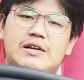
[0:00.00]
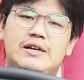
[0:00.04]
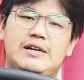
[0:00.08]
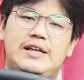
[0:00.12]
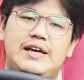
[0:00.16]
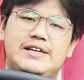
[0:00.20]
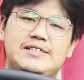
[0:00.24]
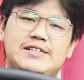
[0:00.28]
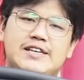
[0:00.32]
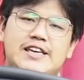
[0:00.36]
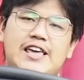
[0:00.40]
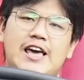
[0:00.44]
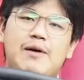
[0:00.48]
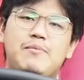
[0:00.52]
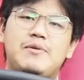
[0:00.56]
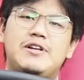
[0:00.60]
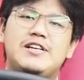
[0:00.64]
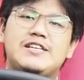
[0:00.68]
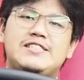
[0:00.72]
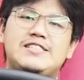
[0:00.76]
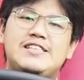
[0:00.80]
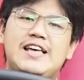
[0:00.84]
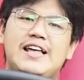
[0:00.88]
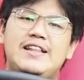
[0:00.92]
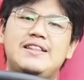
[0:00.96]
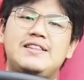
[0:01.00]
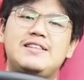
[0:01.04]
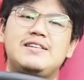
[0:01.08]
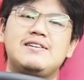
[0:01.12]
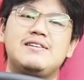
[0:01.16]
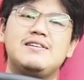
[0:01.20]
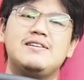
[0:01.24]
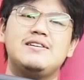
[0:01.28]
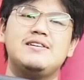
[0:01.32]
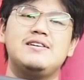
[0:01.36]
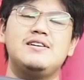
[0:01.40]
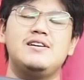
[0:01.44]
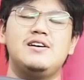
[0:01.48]
there's a gap in the
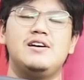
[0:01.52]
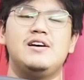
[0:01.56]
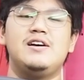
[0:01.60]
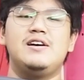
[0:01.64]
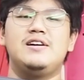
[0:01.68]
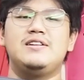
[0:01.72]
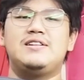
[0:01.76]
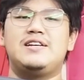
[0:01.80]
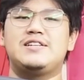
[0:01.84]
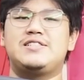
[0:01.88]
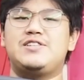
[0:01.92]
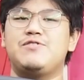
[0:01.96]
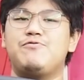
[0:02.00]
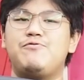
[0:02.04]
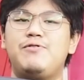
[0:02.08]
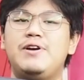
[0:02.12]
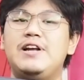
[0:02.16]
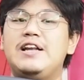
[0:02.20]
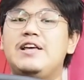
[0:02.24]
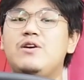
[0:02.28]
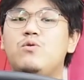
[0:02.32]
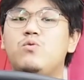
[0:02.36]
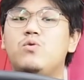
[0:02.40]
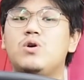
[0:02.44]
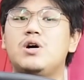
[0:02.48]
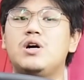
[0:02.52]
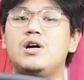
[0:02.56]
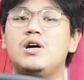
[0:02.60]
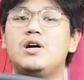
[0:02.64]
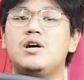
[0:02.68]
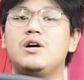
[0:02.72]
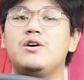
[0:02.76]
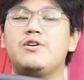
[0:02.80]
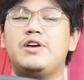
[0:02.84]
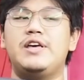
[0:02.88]
center. Does it really work?